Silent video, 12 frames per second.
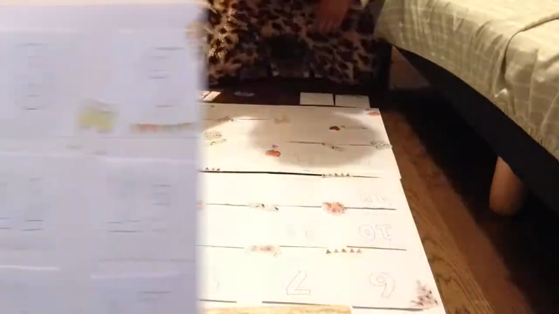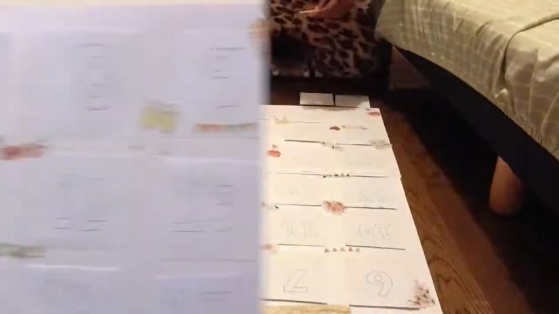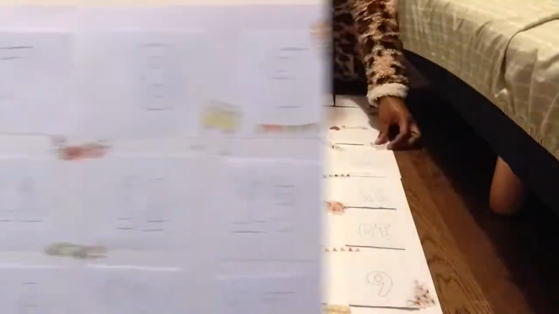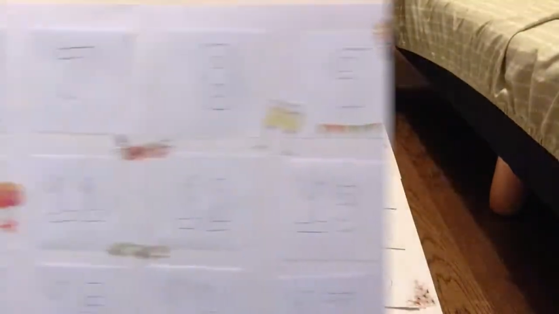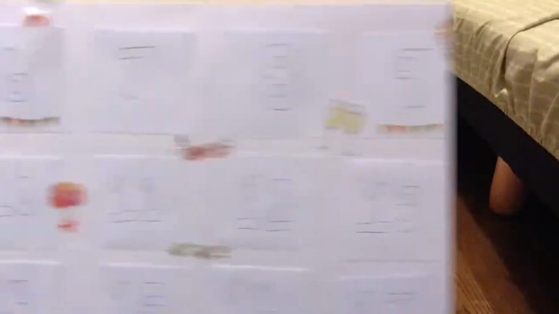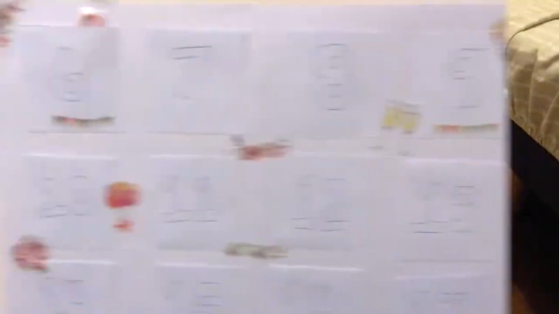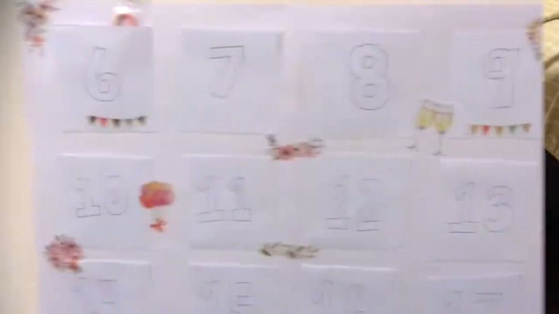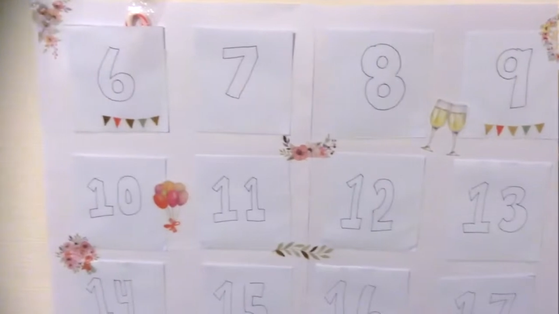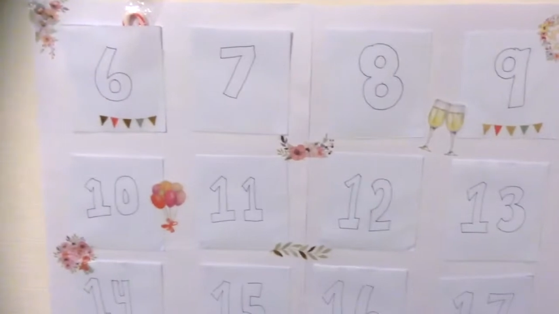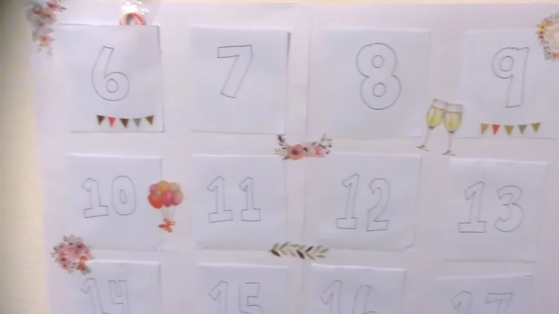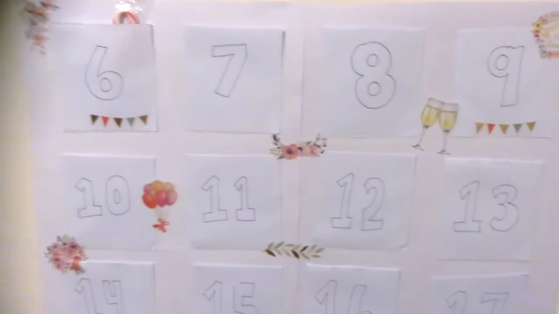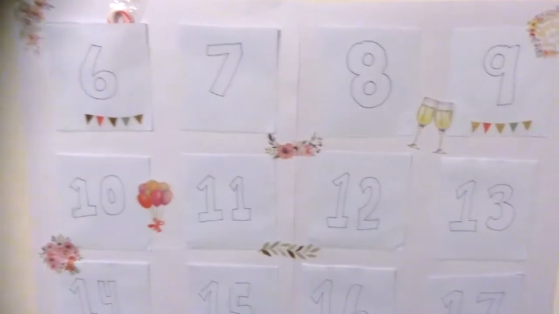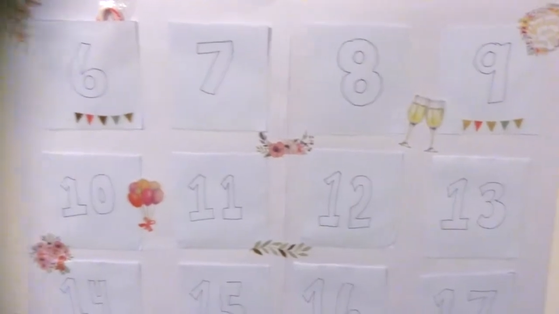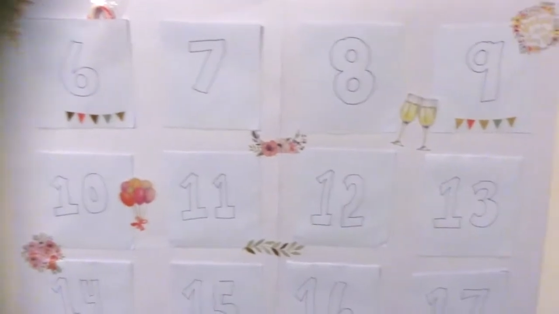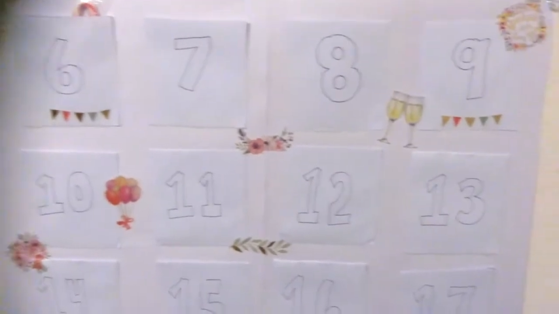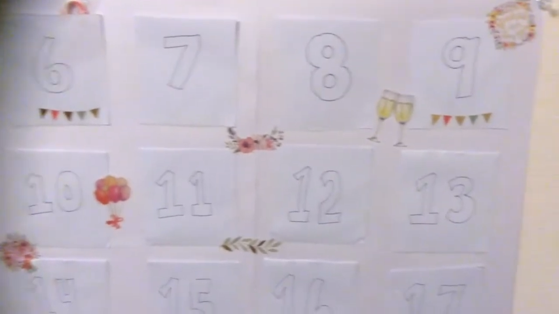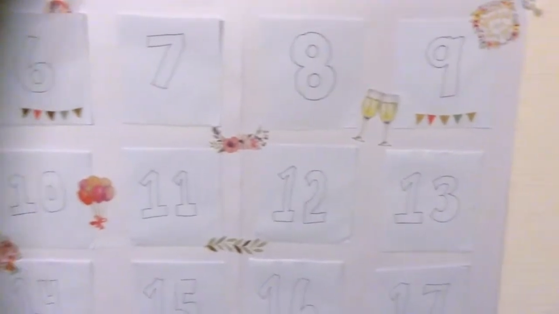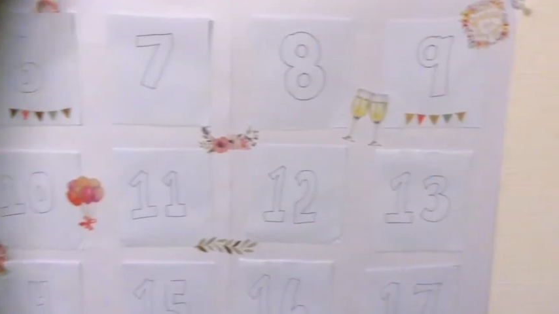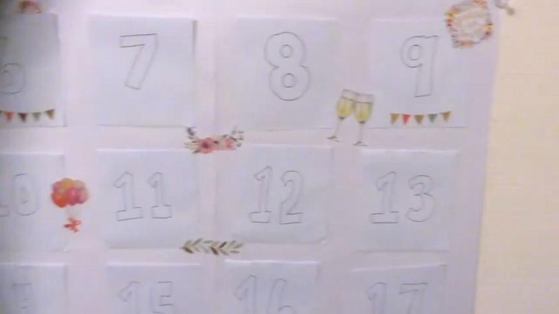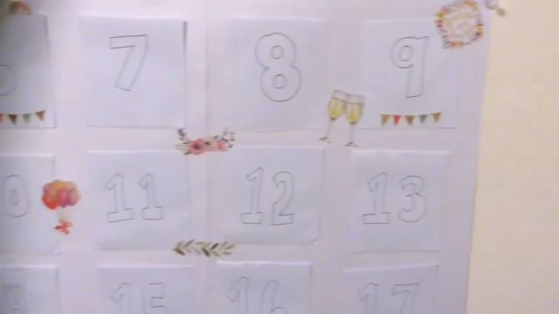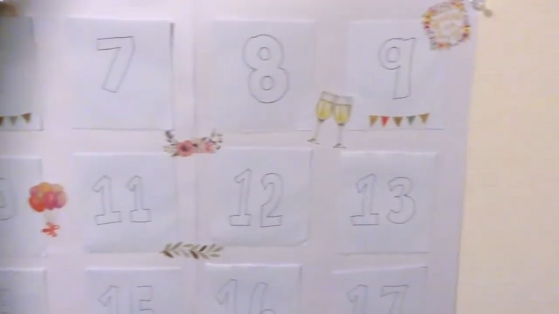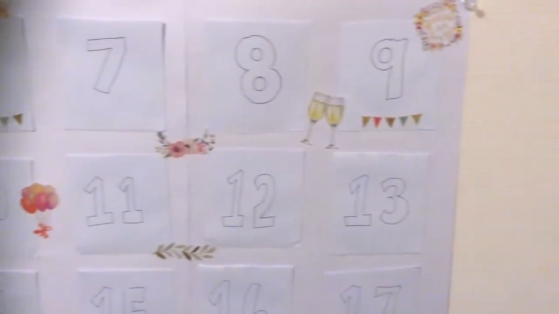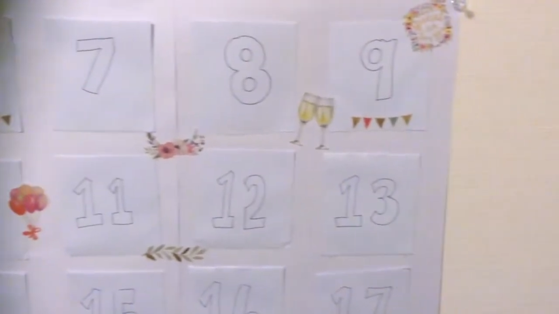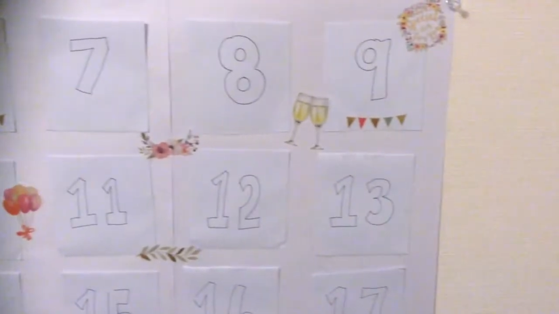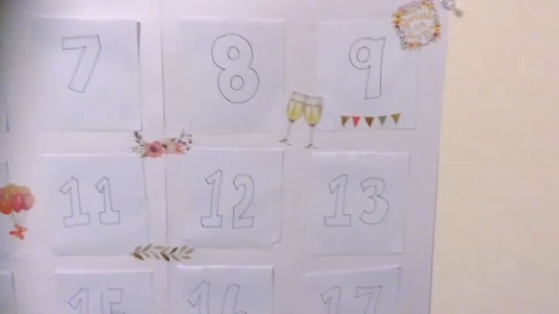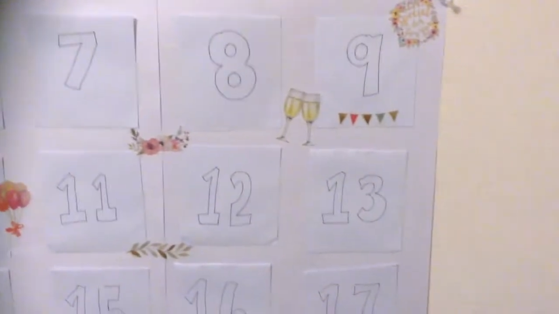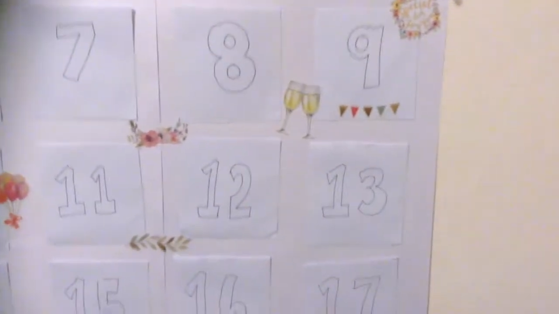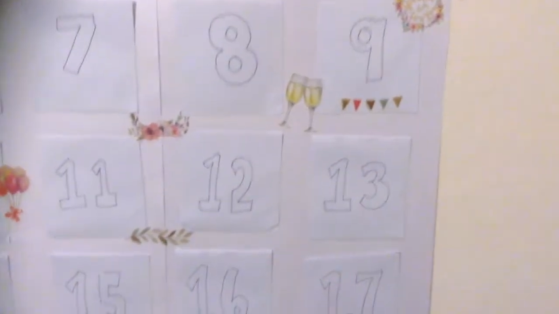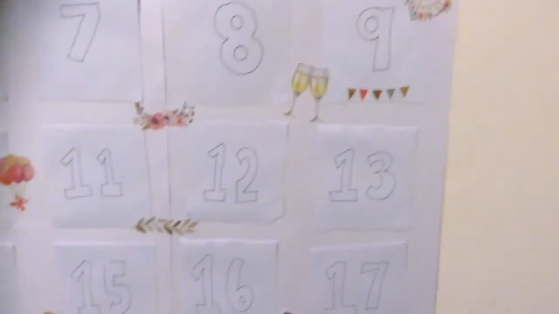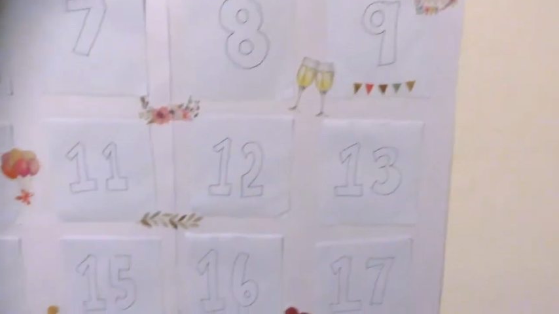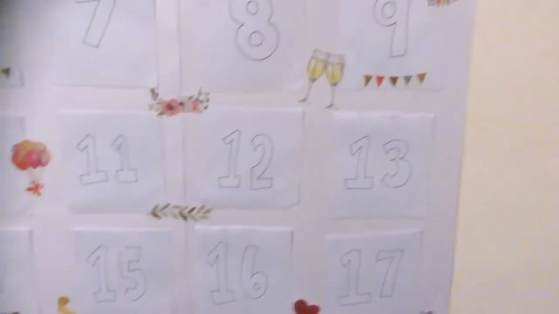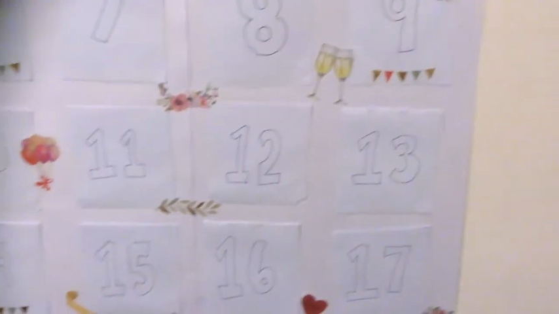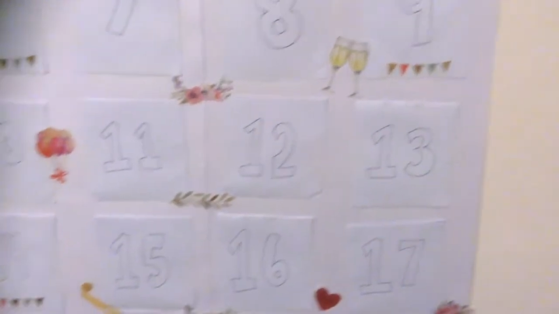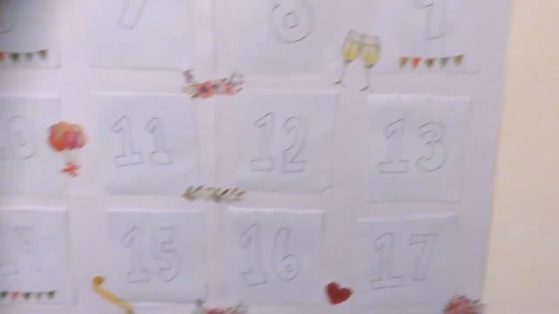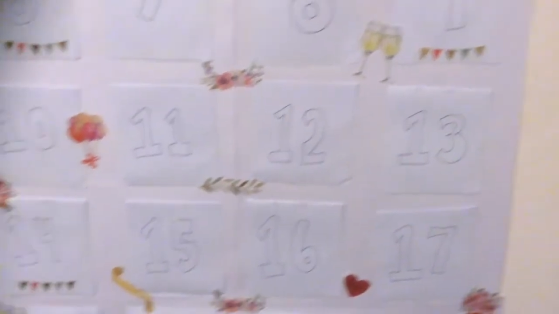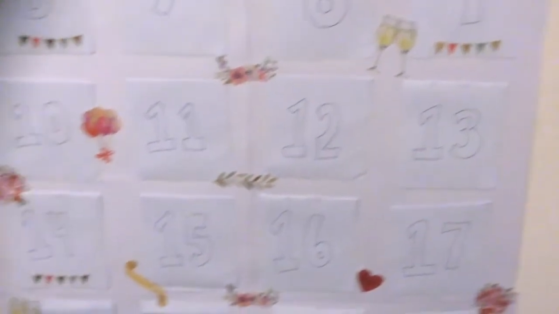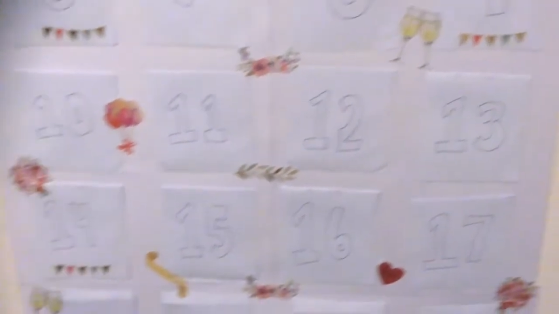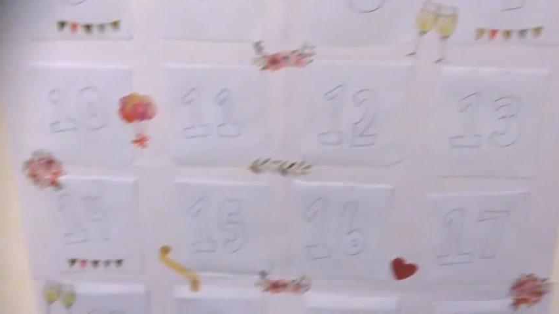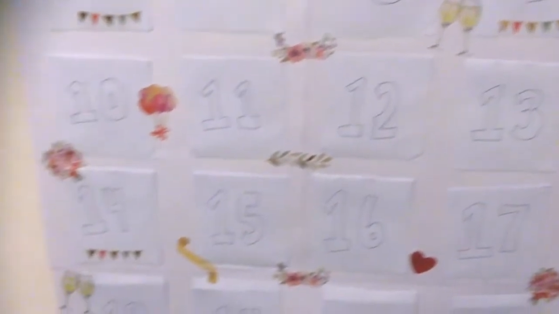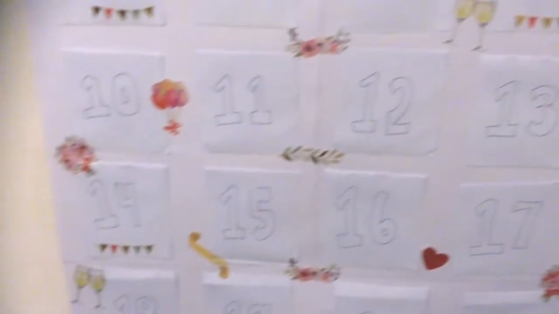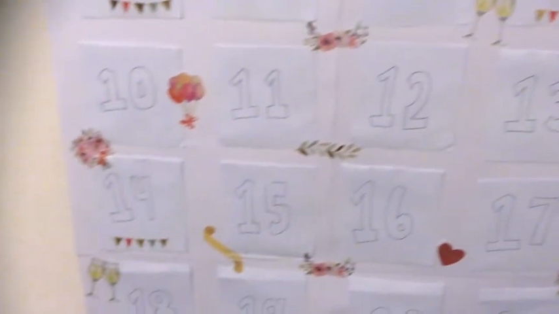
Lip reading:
Nobody's mouth can be seen.